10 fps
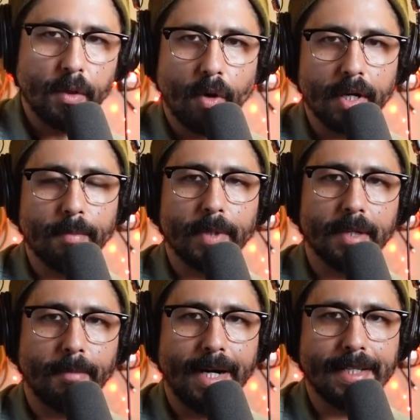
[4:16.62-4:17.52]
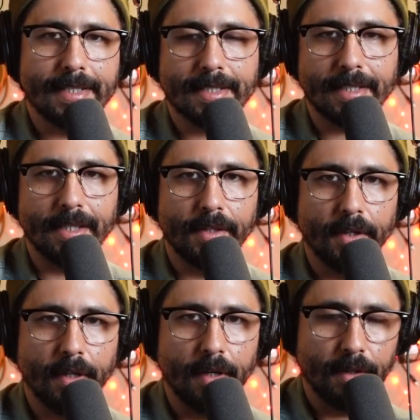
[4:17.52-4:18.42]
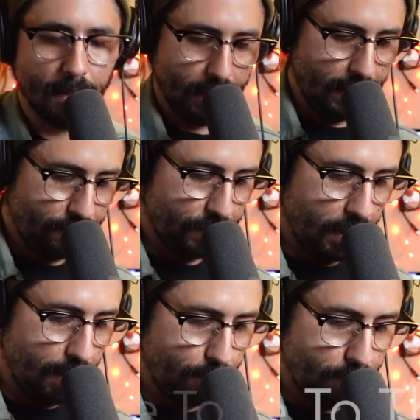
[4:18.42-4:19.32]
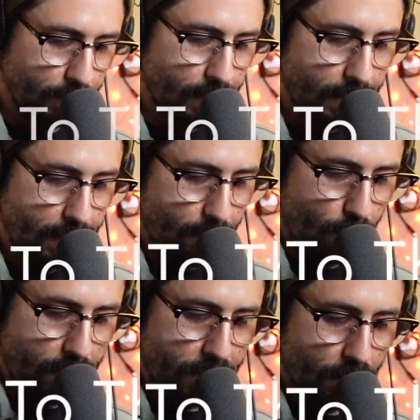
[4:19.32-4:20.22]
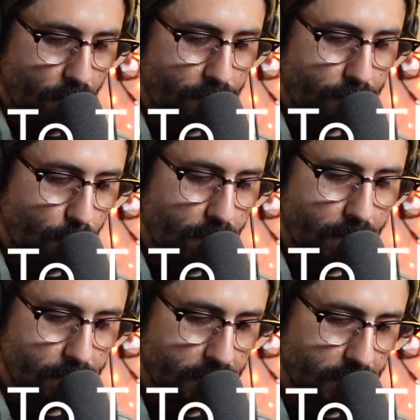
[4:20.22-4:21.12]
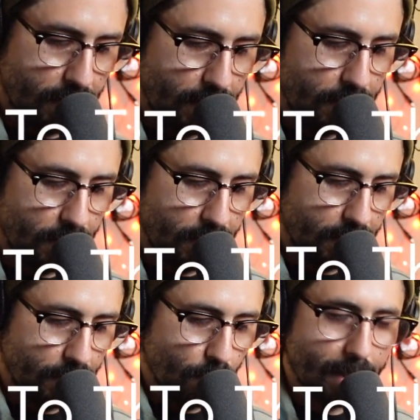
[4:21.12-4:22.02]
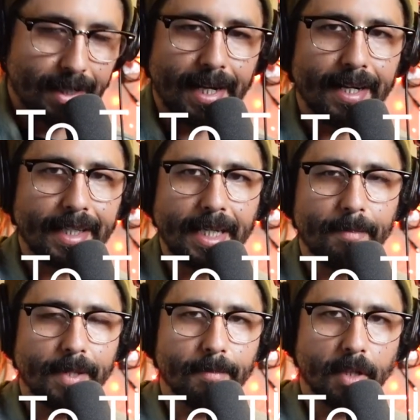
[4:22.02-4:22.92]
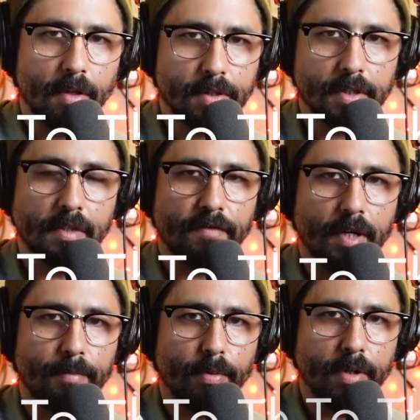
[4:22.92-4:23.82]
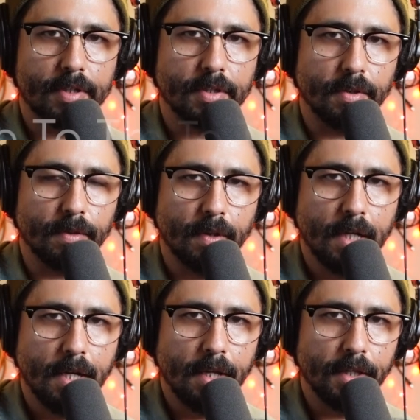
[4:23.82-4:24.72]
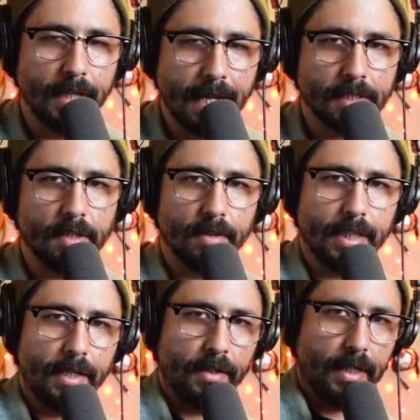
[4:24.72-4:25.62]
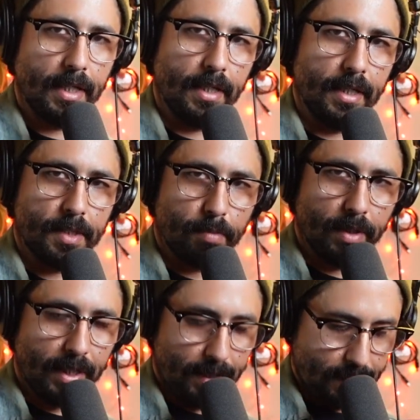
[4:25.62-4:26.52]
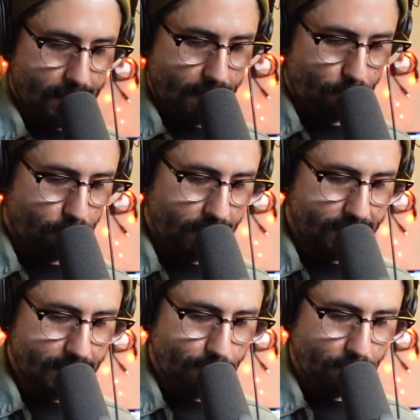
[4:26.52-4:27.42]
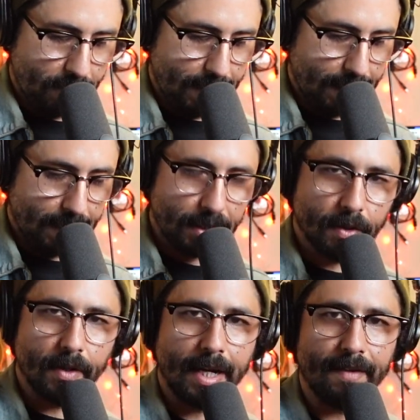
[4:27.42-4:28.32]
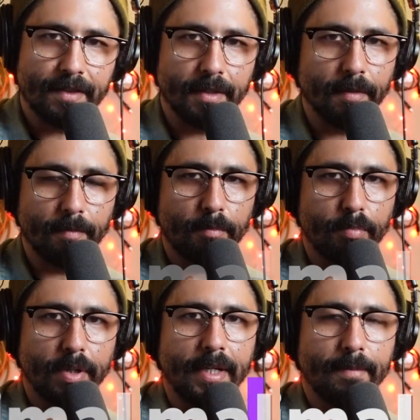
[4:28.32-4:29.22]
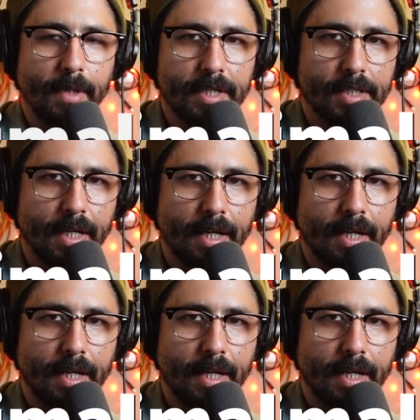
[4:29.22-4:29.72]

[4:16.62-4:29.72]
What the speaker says: You want to minimize the lift up when you go from one note to the other. You want to kind of keep them close to the fretboard, so the next note that you hit, it's pretty simple to hit, and you don't have to pretty much